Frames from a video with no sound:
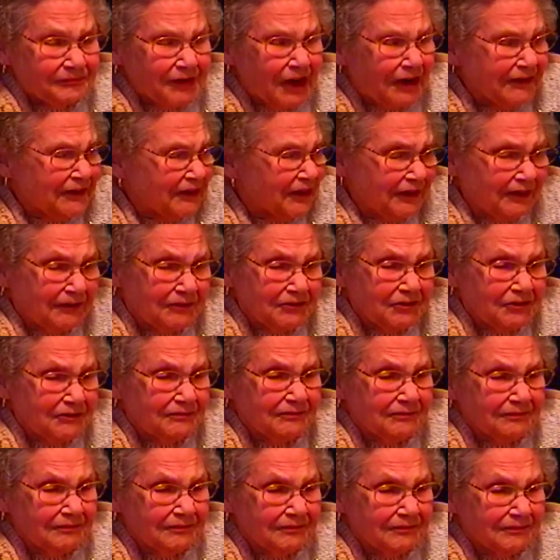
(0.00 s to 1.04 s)
at the
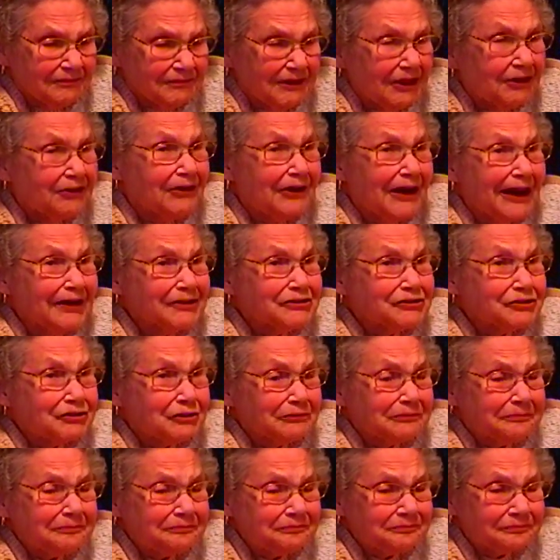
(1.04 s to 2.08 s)

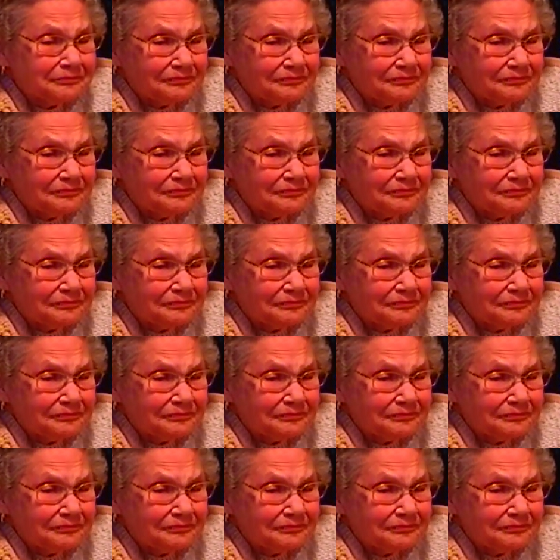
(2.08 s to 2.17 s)
International,